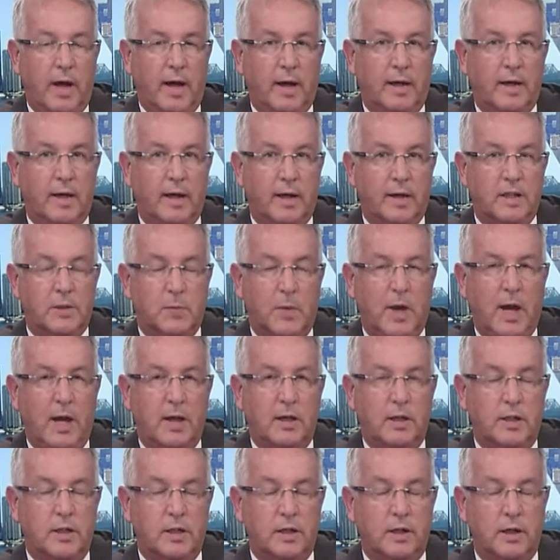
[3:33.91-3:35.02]
and expand
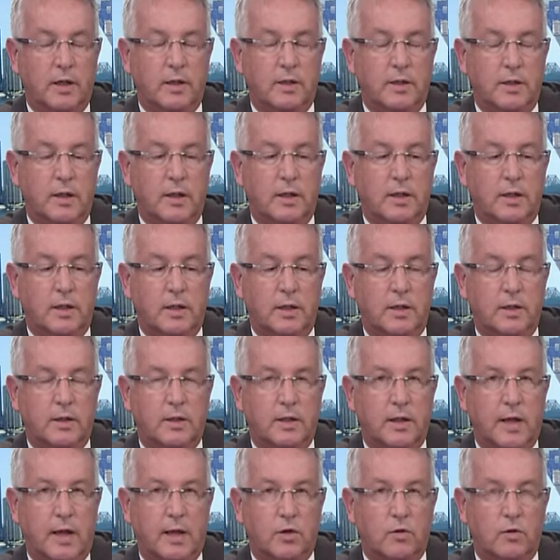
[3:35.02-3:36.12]
into those
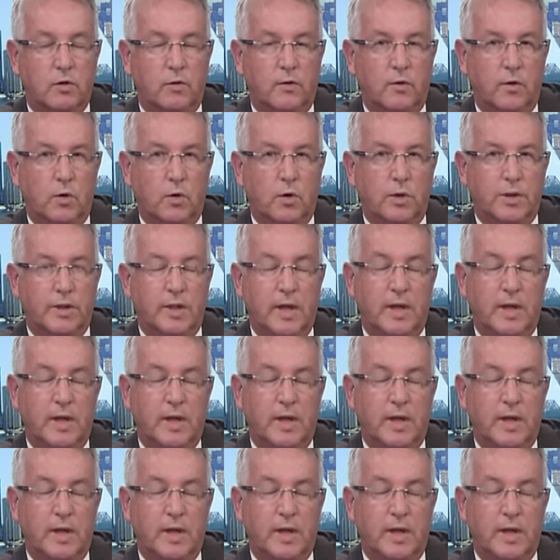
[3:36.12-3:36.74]
extra floors,